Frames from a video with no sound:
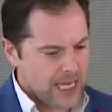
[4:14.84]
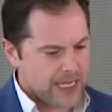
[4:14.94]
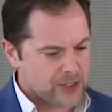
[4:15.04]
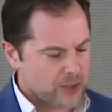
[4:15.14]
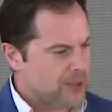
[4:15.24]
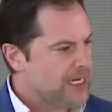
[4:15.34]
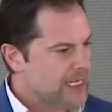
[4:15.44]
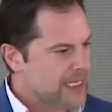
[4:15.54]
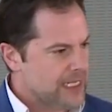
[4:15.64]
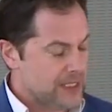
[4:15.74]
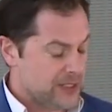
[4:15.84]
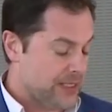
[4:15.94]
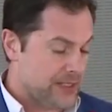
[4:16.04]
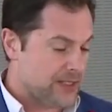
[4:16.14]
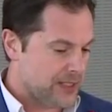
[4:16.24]
And so what he did
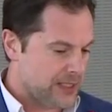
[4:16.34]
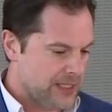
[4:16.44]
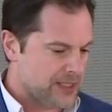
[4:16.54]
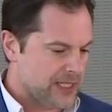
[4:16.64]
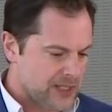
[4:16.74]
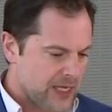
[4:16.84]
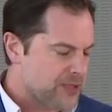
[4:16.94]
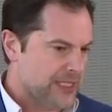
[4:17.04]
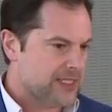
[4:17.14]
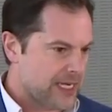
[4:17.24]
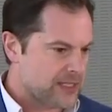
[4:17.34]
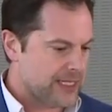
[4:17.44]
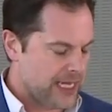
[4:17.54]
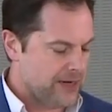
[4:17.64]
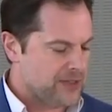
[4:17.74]
is conceptually, it's
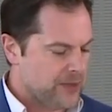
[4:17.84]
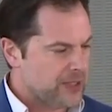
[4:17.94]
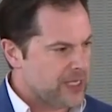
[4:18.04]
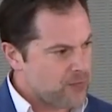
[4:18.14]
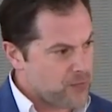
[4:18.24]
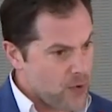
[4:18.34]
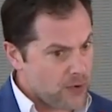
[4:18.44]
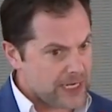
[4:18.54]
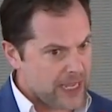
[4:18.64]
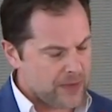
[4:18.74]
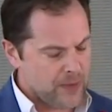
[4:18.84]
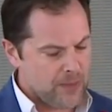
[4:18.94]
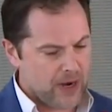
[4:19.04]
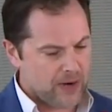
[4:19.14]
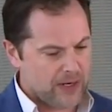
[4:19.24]
actually kind of simple. He broke down the
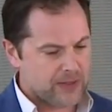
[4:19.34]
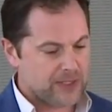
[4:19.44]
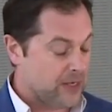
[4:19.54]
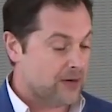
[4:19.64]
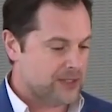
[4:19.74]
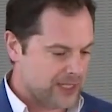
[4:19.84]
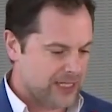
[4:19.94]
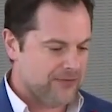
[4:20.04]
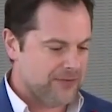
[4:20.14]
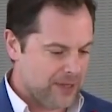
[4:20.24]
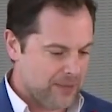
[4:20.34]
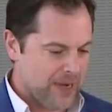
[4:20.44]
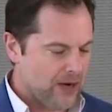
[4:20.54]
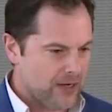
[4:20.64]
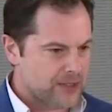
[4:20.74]
barriers, and there are significant
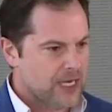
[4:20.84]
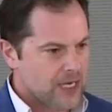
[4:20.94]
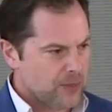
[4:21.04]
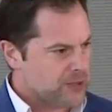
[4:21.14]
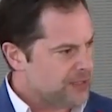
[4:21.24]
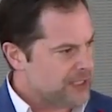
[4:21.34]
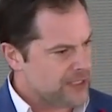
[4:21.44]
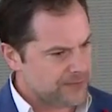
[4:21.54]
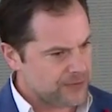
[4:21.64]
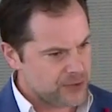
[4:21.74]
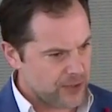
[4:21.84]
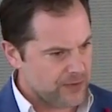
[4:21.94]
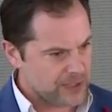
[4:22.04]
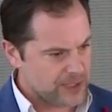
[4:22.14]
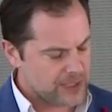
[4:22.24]
barriers between the different
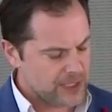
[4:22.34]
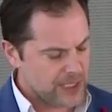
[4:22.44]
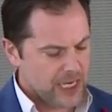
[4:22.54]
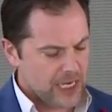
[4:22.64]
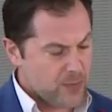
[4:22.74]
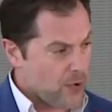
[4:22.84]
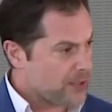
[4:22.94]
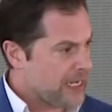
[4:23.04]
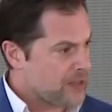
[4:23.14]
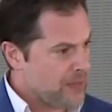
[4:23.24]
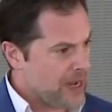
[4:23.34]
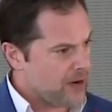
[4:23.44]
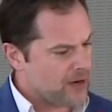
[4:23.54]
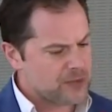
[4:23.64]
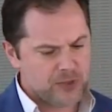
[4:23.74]
services. He broke down the
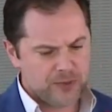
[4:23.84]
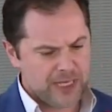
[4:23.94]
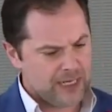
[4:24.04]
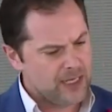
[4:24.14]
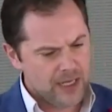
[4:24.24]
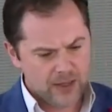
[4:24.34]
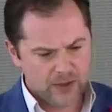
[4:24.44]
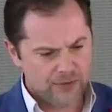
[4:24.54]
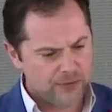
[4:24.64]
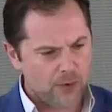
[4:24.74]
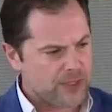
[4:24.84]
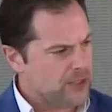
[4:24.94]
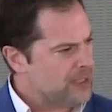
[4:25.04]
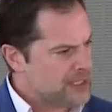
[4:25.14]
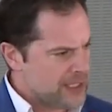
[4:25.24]
barriers between the forward
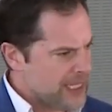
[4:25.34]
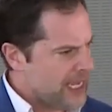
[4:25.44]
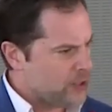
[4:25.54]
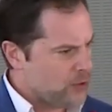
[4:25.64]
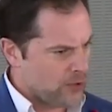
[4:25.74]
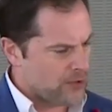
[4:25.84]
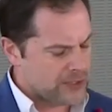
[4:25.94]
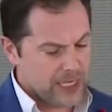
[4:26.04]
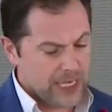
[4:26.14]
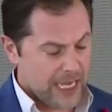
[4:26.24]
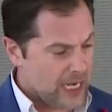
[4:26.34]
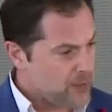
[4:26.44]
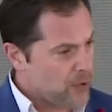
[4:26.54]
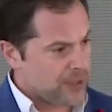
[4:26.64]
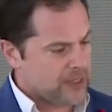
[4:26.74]
units and the headquarters, and he
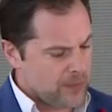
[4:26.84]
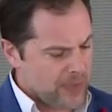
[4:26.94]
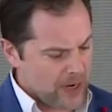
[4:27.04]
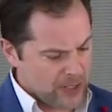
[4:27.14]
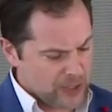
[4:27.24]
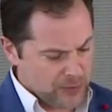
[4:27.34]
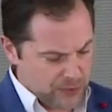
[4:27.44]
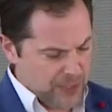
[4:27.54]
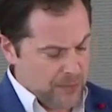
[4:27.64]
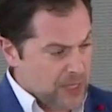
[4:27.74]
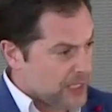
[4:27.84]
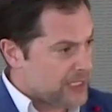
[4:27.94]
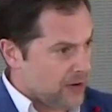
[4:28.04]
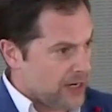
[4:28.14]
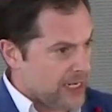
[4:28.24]
broke down the barriers between the
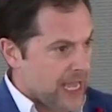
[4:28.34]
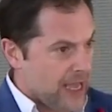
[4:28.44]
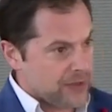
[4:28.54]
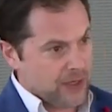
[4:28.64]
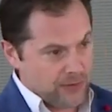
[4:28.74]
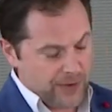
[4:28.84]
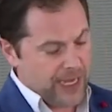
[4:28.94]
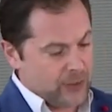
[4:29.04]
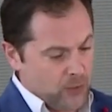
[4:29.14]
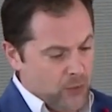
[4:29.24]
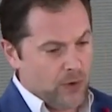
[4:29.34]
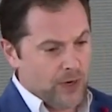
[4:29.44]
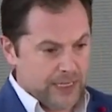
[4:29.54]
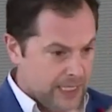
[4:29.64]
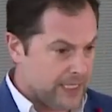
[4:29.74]
military out there fighting the war
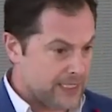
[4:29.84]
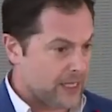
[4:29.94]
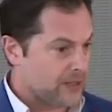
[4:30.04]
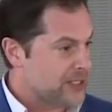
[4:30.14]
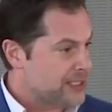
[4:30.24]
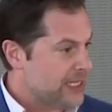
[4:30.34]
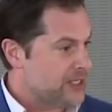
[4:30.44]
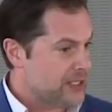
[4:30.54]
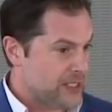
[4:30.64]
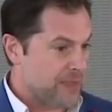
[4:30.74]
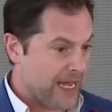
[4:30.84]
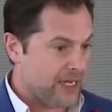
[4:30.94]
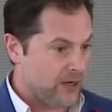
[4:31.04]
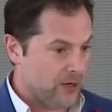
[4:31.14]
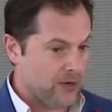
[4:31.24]
and the intelligence agencies back
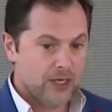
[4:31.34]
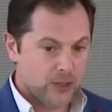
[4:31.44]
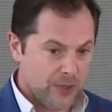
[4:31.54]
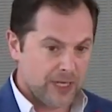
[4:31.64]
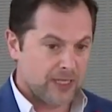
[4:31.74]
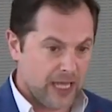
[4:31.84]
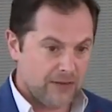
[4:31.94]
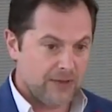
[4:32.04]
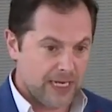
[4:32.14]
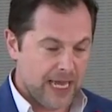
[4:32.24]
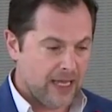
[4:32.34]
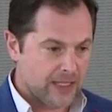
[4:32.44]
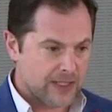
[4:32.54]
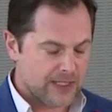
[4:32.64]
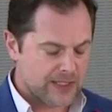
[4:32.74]
here doing a lot of the
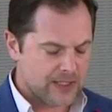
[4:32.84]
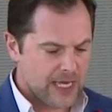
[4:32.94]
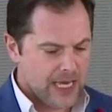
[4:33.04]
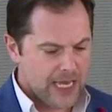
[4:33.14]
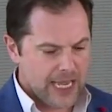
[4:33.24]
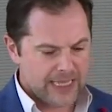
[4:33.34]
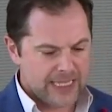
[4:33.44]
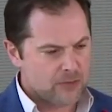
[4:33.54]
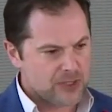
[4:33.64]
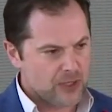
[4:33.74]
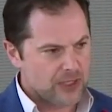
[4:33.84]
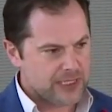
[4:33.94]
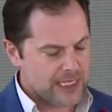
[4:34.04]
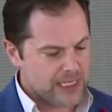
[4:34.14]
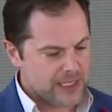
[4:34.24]
analysis. And the end
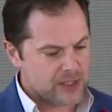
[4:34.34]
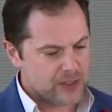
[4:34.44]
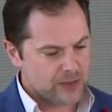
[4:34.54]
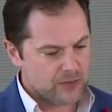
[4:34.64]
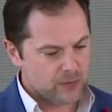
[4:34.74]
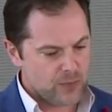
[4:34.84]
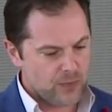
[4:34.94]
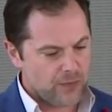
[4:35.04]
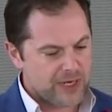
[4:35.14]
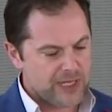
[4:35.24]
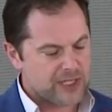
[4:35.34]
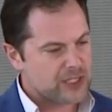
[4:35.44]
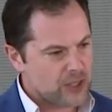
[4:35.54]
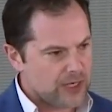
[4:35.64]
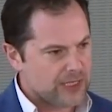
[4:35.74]
result is, before he
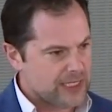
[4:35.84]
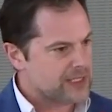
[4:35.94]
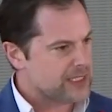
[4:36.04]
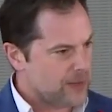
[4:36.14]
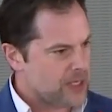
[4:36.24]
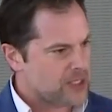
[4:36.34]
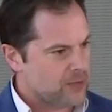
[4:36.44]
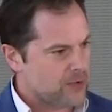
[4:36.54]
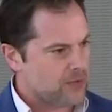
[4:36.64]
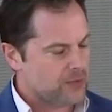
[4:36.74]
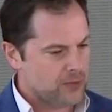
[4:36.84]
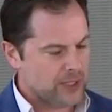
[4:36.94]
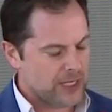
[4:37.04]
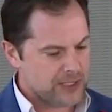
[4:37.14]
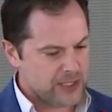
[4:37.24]
started this, as I mentioned, we were
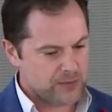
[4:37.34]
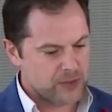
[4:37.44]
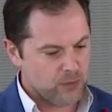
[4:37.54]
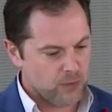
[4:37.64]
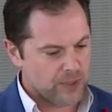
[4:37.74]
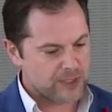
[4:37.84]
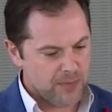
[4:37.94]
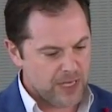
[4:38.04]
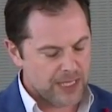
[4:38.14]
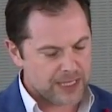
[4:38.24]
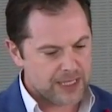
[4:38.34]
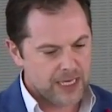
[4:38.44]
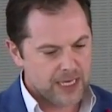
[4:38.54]
launching these raids once a month.